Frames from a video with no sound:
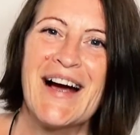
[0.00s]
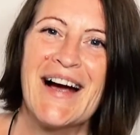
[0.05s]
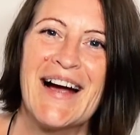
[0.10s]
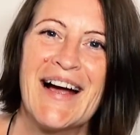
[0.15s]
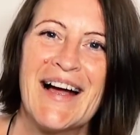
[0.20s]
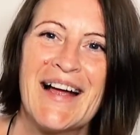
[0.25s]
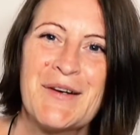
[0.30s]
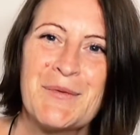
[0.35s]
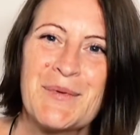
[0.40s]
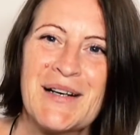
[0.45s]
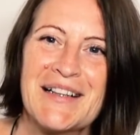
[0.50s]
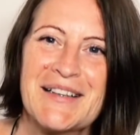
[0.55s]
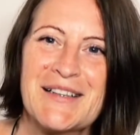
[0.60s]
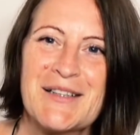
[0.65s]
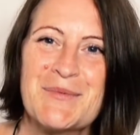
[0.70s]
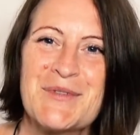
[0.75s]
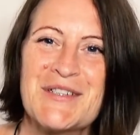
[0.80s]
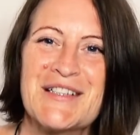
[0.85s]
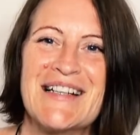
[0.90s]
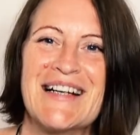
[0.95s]
and
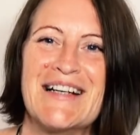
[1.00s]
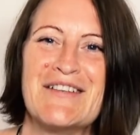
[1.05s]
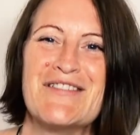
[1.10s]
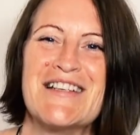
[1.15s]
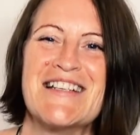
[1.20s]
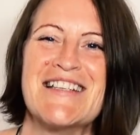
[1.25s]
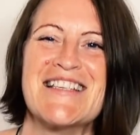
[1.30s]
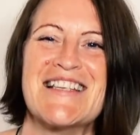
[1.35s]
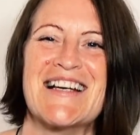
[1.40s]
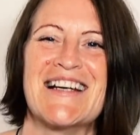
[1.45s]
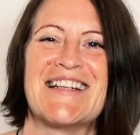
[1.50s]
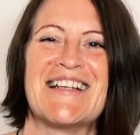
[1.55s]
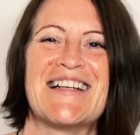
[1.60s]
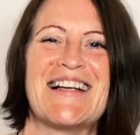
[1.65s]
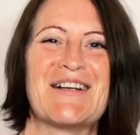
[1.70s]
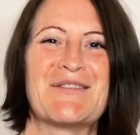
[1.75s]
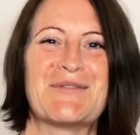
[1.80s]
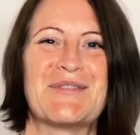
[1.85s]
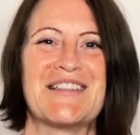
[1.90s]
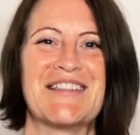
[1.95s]
welcome to Life Inside and
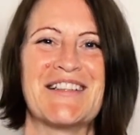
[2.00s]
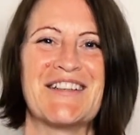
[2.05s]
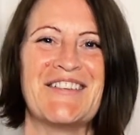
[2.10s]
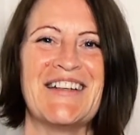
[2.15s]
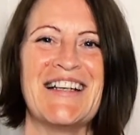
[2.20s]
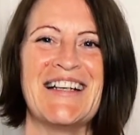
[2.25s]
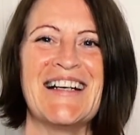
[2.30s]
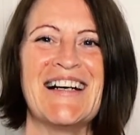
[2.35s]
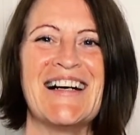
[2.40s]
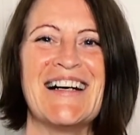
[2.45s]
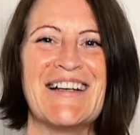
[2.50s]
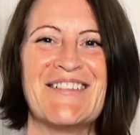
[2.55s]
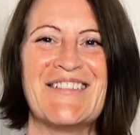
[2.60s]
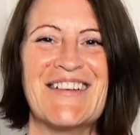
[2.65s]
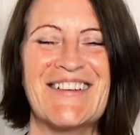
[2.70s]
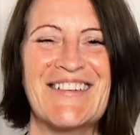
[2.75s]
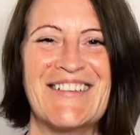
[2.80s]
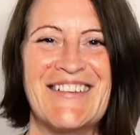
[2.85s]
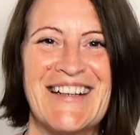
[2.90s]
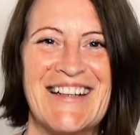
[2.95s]
Out with Carina.
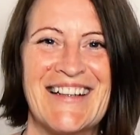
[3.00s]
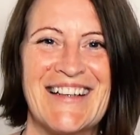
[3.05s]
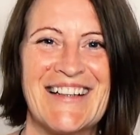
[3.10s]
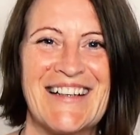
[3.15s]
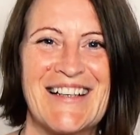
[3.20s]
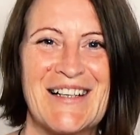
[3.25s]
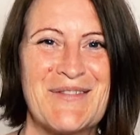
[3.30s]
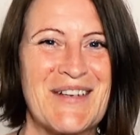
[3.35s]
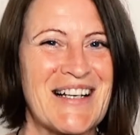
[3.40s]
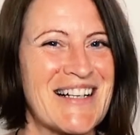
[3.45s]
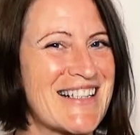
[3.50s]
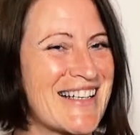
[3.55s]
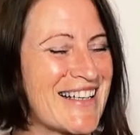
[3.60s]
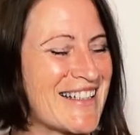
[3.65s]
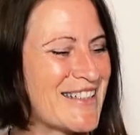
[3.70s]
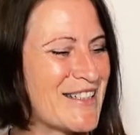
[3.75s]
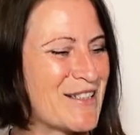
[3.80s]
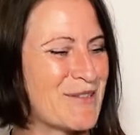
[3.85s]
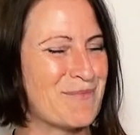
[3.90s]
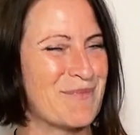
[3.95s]
I'm Carina and I'm
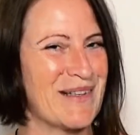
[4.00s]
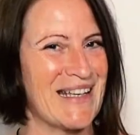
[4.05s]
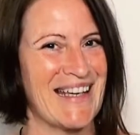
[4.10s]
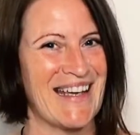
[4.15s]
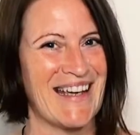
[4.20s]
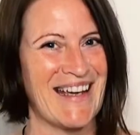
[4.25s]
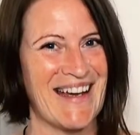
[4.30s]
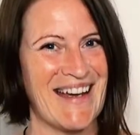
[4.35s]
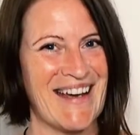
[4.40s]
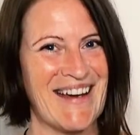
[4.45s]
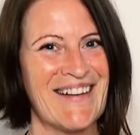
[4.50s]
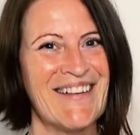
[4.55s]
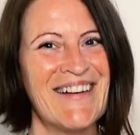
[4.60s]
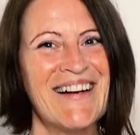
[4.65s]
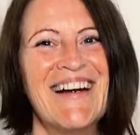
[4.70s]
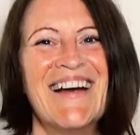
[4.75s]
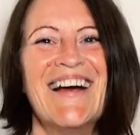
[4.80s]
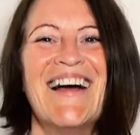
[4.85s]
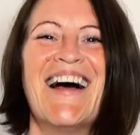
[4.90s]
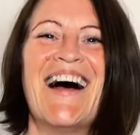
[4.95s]
excited to be
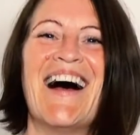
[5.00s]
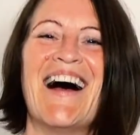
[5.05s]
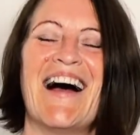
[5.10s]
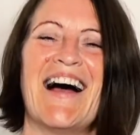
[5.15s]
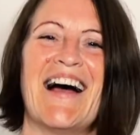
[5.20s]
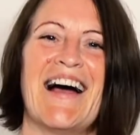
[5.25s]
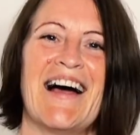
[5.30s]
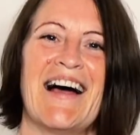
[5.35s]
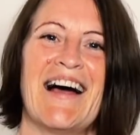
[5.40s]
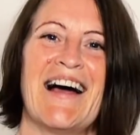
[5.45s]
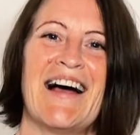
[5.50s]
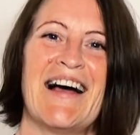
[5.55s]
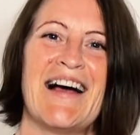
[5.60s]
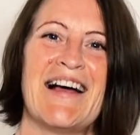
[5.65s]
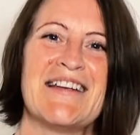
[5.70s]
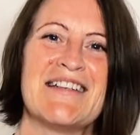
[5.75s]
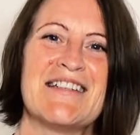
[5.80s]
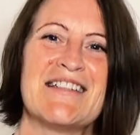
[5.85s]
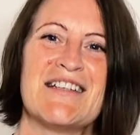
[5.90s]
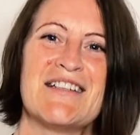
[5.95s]
here.
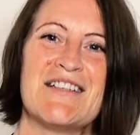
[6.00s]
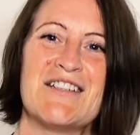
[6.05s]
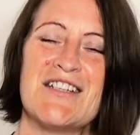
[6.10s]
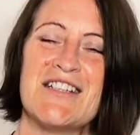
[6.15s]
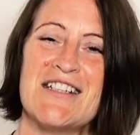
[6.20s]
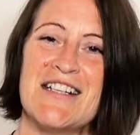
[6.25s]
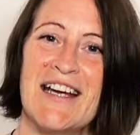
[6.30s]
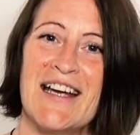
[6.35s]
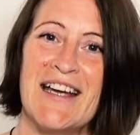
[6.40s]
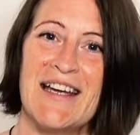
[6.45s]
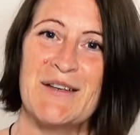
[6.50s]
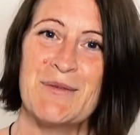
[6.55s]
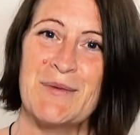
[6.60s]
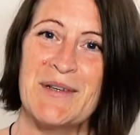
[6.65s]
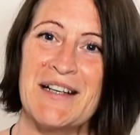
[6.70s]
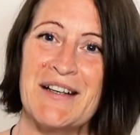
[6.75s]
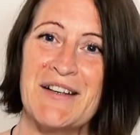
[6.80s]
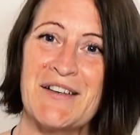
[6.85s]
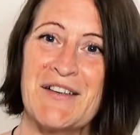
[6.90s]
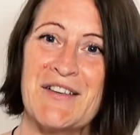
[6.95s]
And today
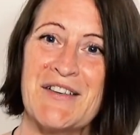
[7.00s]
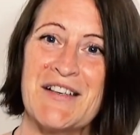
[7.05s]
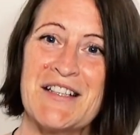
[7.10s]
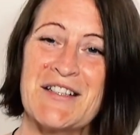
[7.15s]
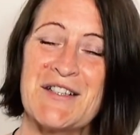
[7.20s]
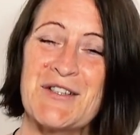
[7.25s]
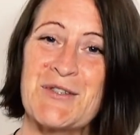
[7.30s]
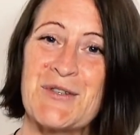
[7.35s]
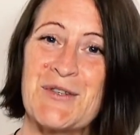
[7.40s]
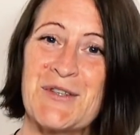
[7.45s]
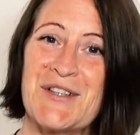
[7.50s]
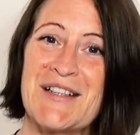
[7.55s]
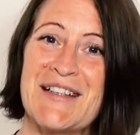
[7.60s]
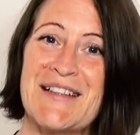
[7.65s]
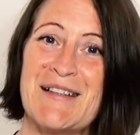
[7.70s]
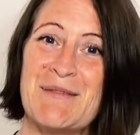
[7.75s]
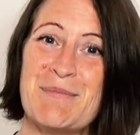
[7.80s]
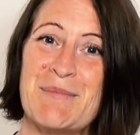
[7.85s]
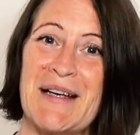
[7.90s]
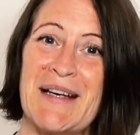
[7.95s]
we are going to talk a
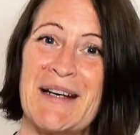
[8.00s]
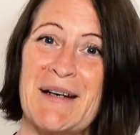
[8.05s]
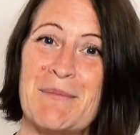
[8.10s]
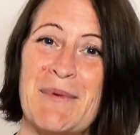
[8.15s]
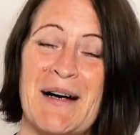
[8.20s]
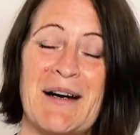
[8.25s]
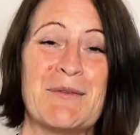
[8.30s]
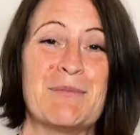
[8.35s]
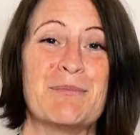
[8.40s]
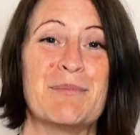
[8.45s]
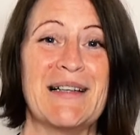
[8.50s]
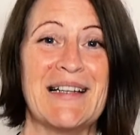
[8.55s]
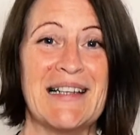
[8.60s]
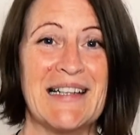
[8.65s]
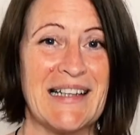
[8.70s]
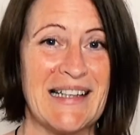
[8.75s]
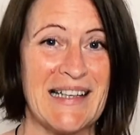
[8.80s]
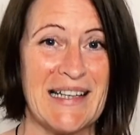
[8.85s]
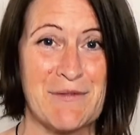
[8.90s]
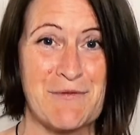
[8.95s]
little bit about
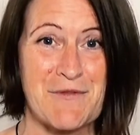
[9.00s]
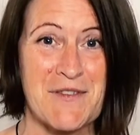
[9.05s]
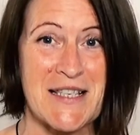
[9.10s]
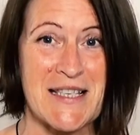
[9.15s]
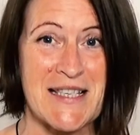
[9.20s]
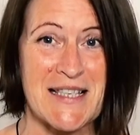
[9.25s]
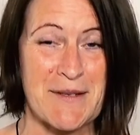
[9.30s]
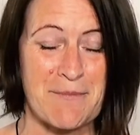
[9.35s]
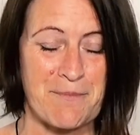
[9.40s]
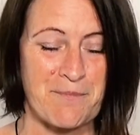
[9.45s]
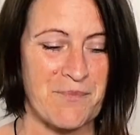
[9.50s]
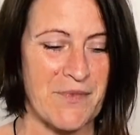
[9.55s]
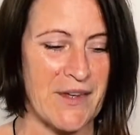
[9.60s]
beliefs.